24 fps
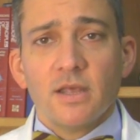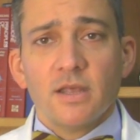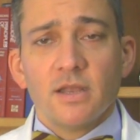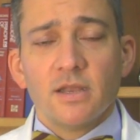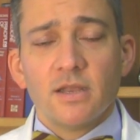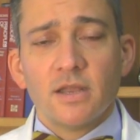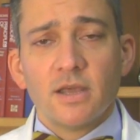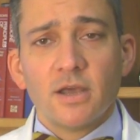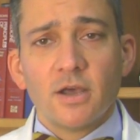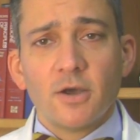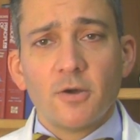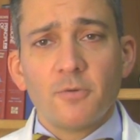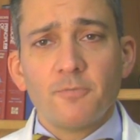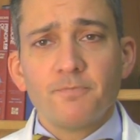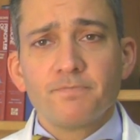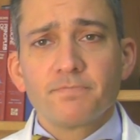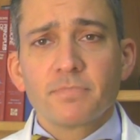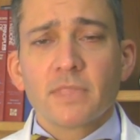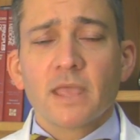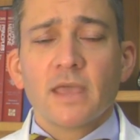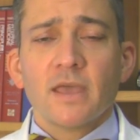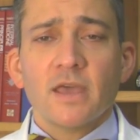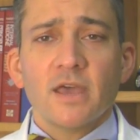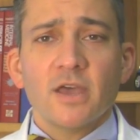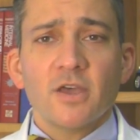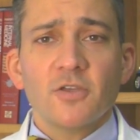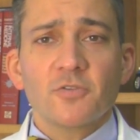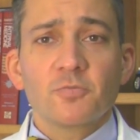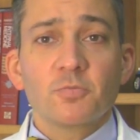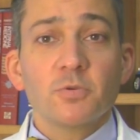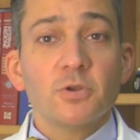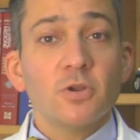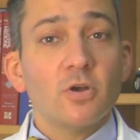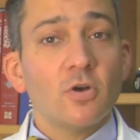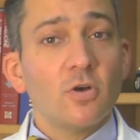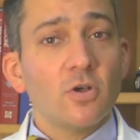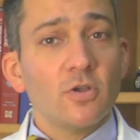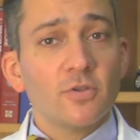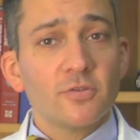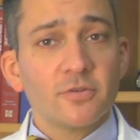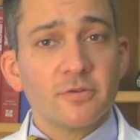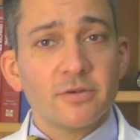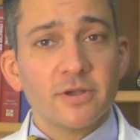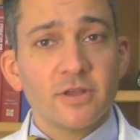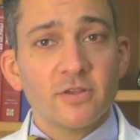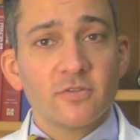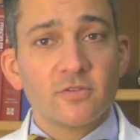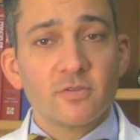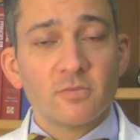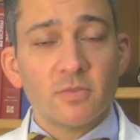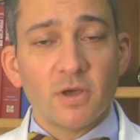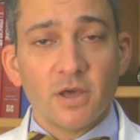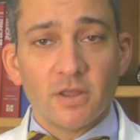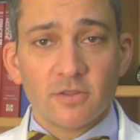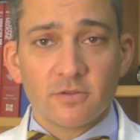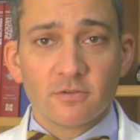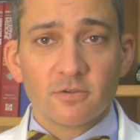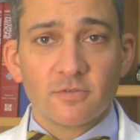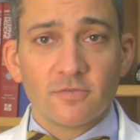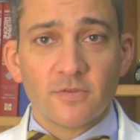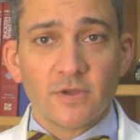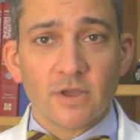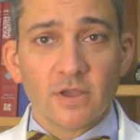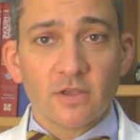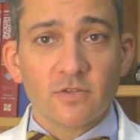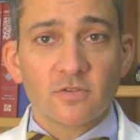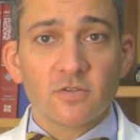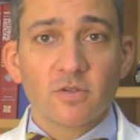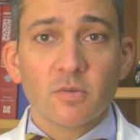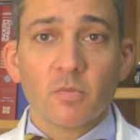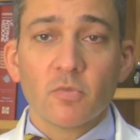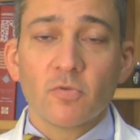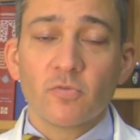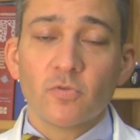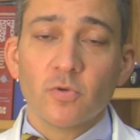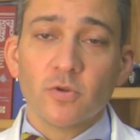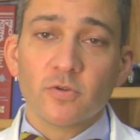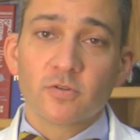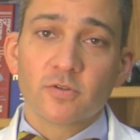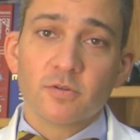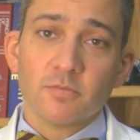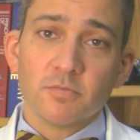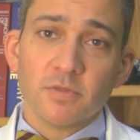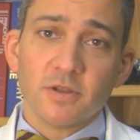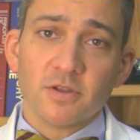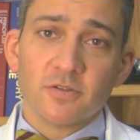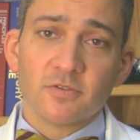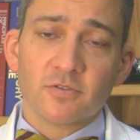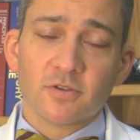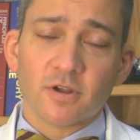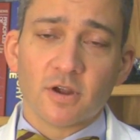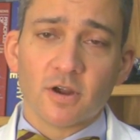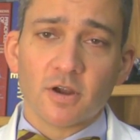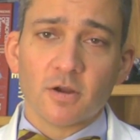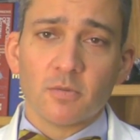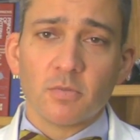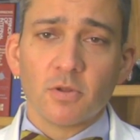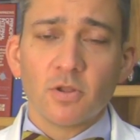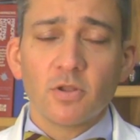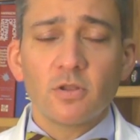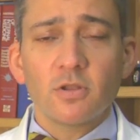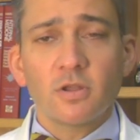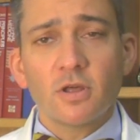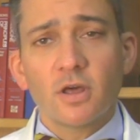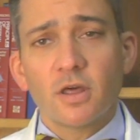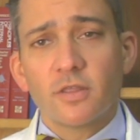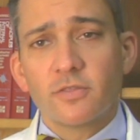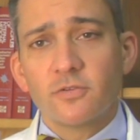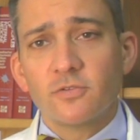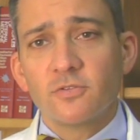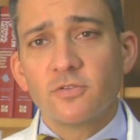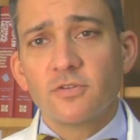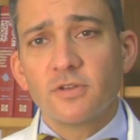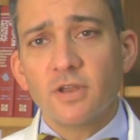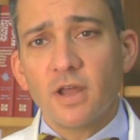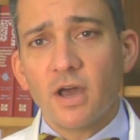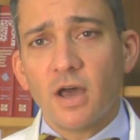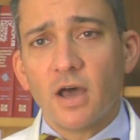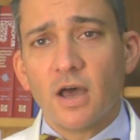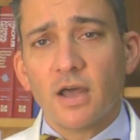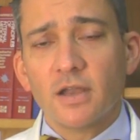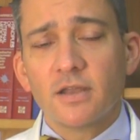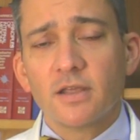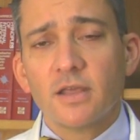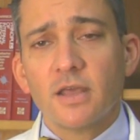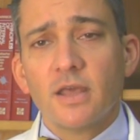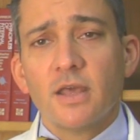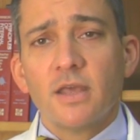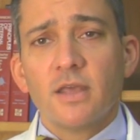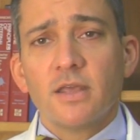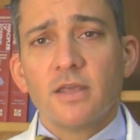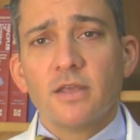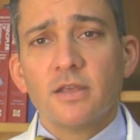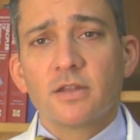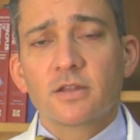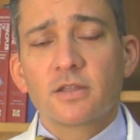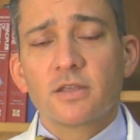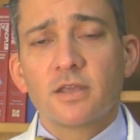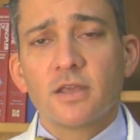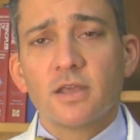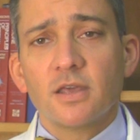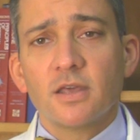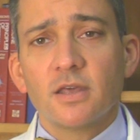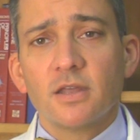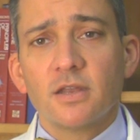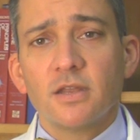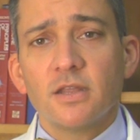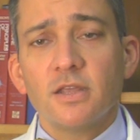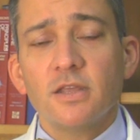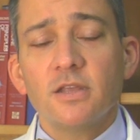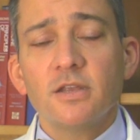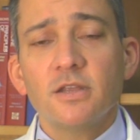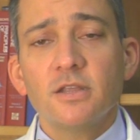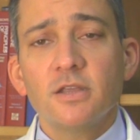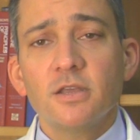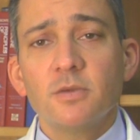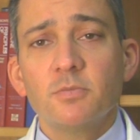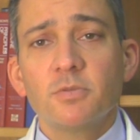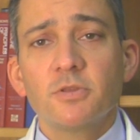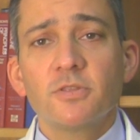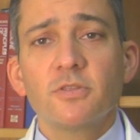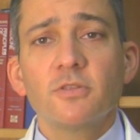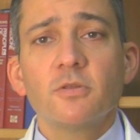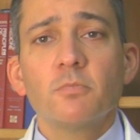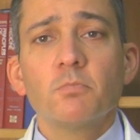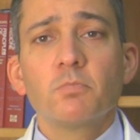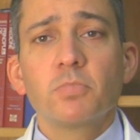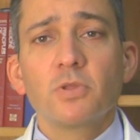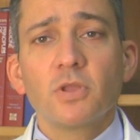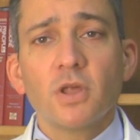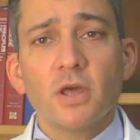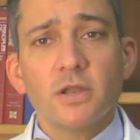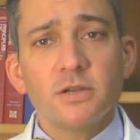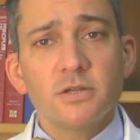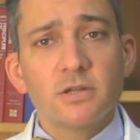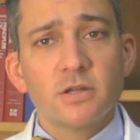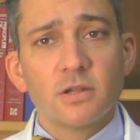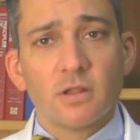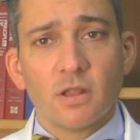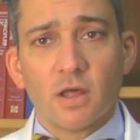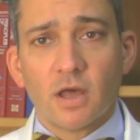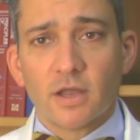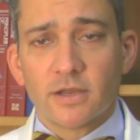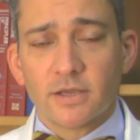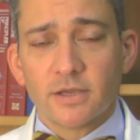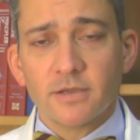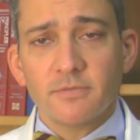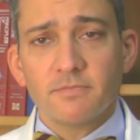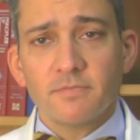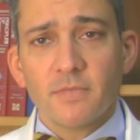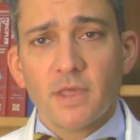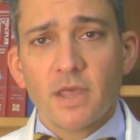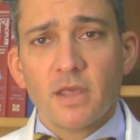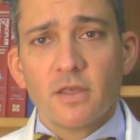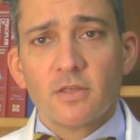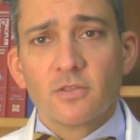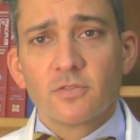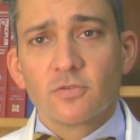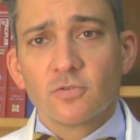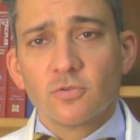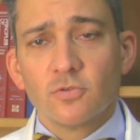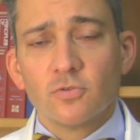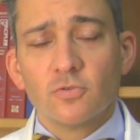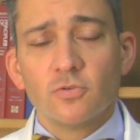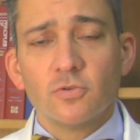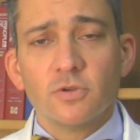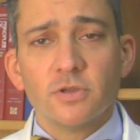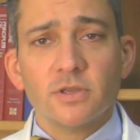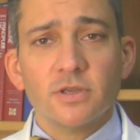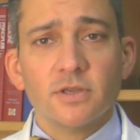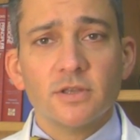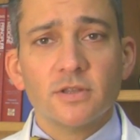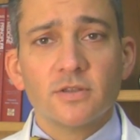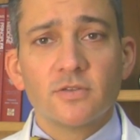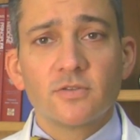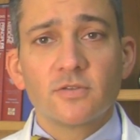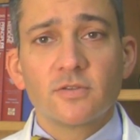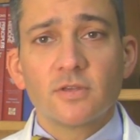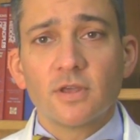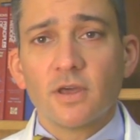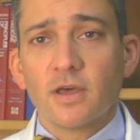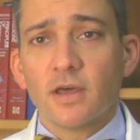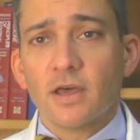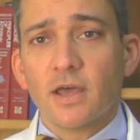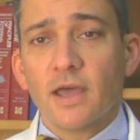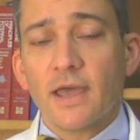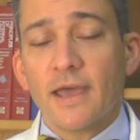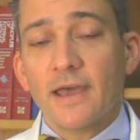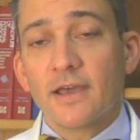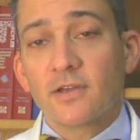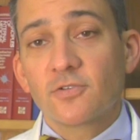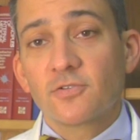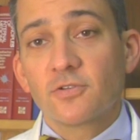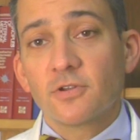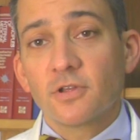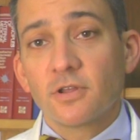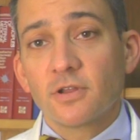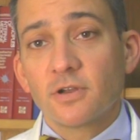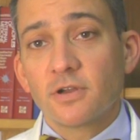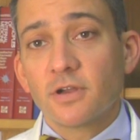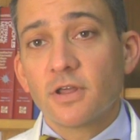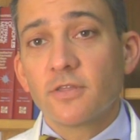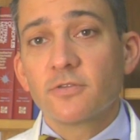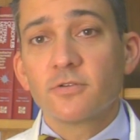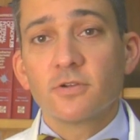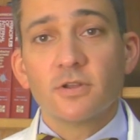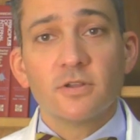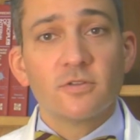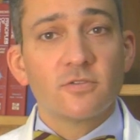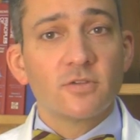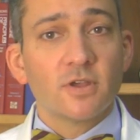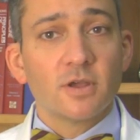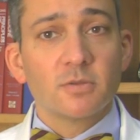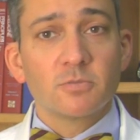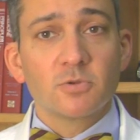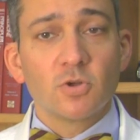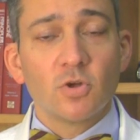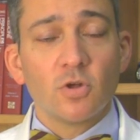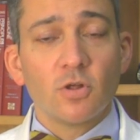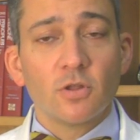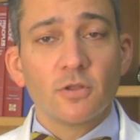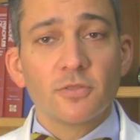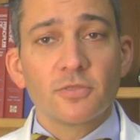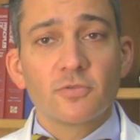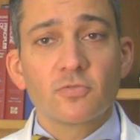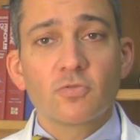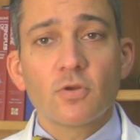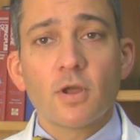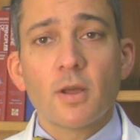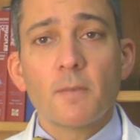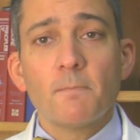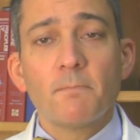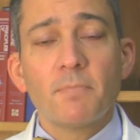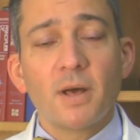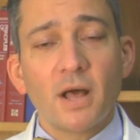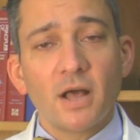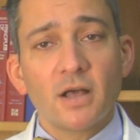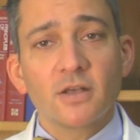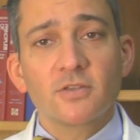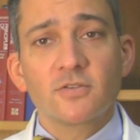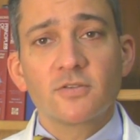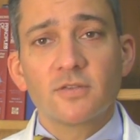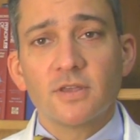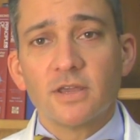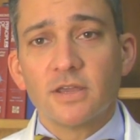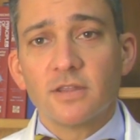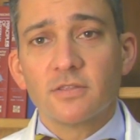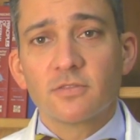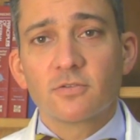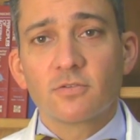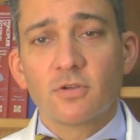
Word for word: Now, Aspirin also has some other effects, some of which can be desirable, others not. It can inhibit blood clotting through its uh, action on another enzyme called thromboxane.